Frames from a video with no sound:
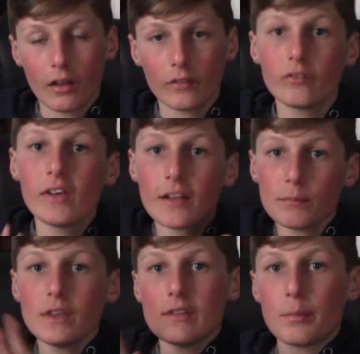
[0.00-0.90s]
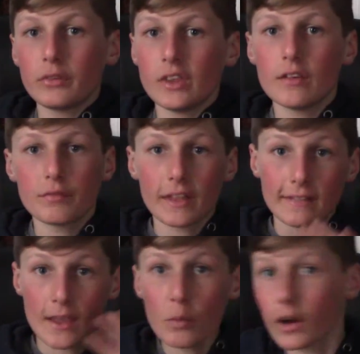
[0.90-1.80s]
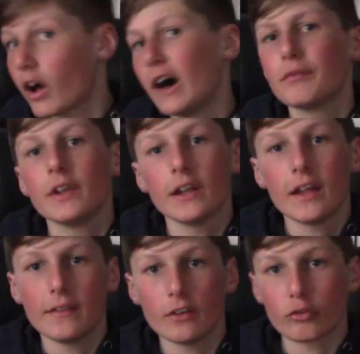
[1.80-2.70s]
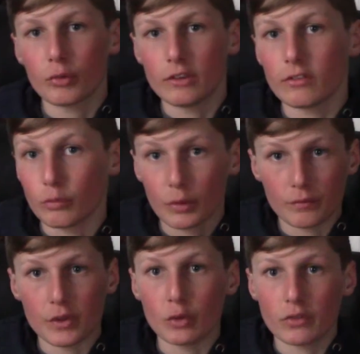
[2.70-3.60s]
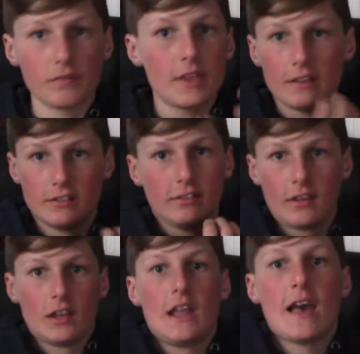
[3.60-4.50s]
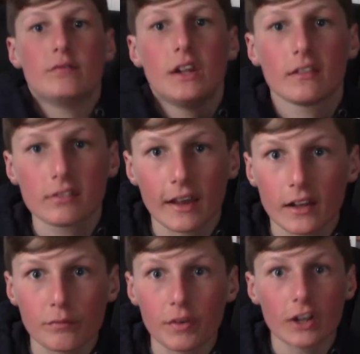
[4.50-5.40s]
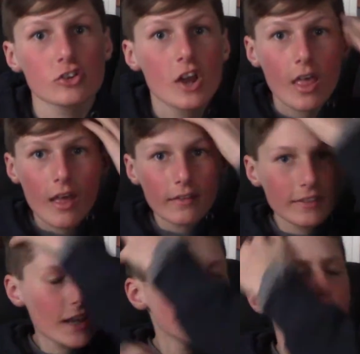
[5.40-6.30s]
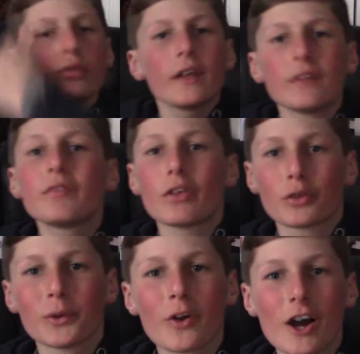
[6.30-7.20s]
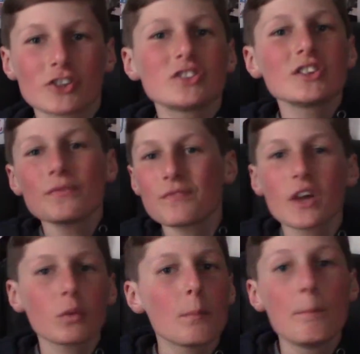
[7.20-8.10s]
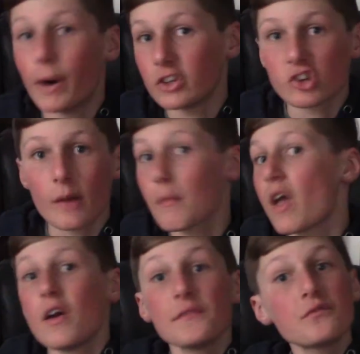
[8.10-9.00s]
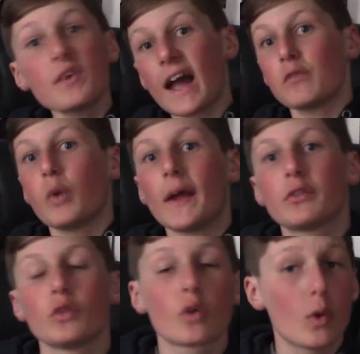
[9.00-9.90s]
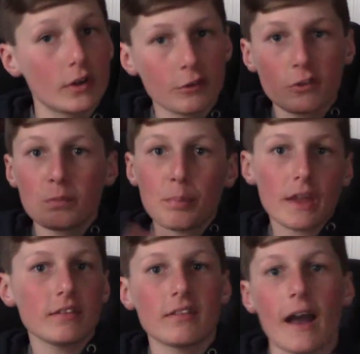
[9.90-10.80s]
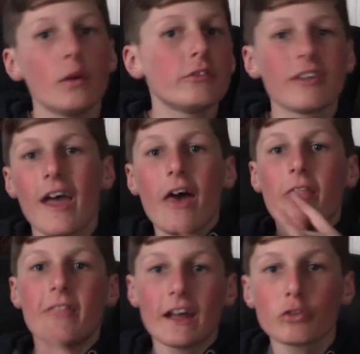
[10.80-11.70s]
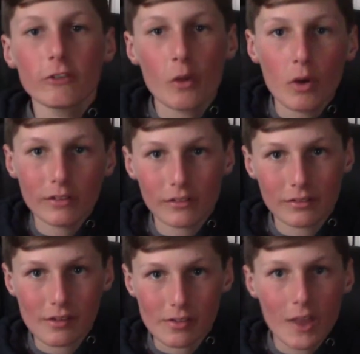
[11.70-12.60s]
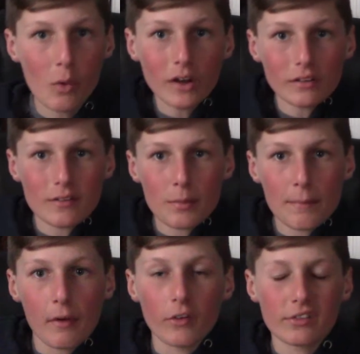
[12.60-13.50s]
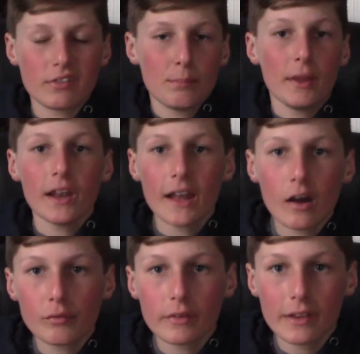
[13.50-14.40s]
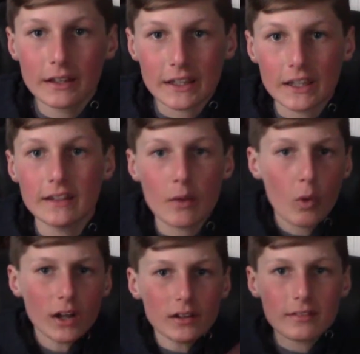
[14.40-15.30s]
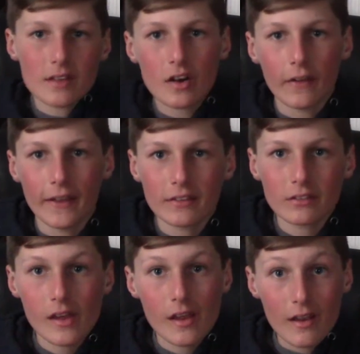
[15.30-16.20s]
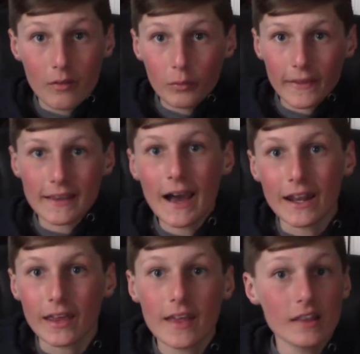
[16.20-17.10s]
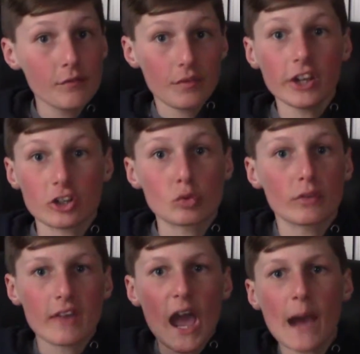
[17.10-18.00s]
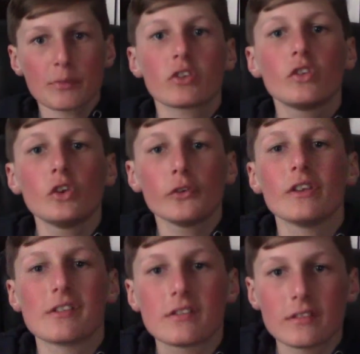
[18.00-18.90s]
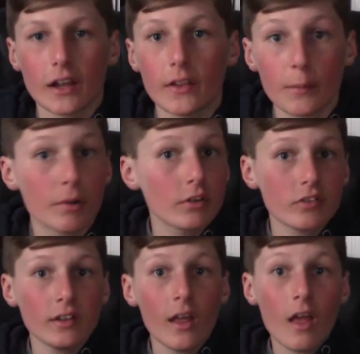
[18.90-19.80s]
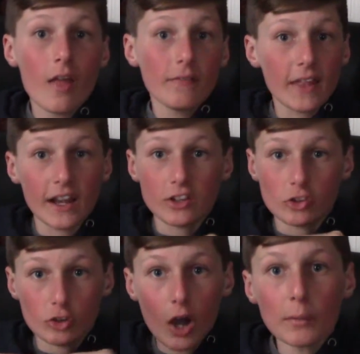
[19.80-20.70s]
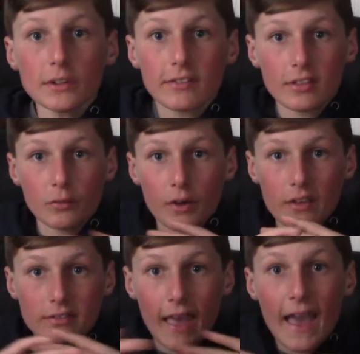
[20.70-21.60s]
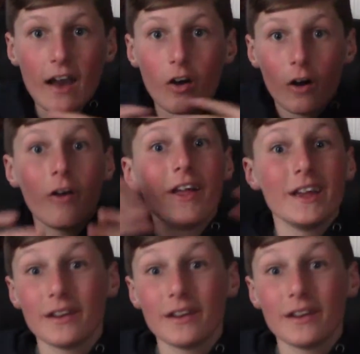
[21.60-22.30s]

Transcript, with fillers: led me to believe that they weren't confident in this race's reviews if they didn't have an exciting finish. They knew that if they threw a caution, the field would bunch up, five wide through the corners, spins out. That's what they wanted to see. They wanted to see people spinning out from the lead. They wanted to see all this well, they got it. And the finish was absolutely stunning. The person that I did not want to see the race at all,